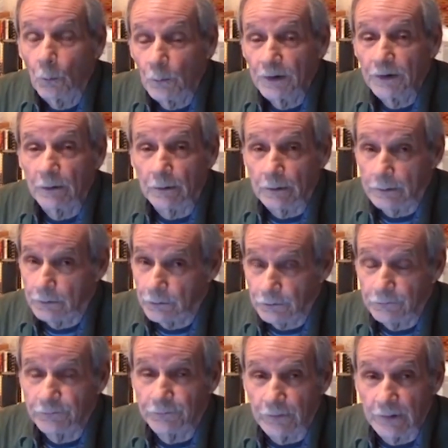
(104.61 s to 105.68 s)
We are a
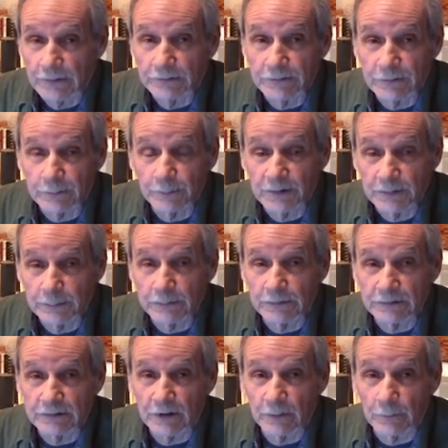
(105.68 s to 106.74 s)
good friend to the
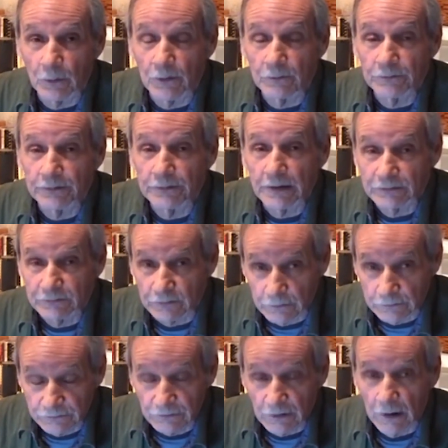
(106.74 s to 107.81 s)
people of Delmarva. That's
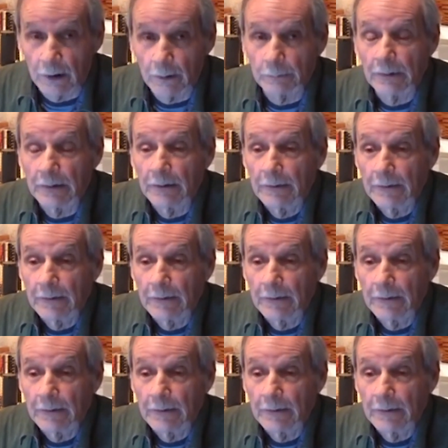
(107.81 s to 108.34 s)
our job.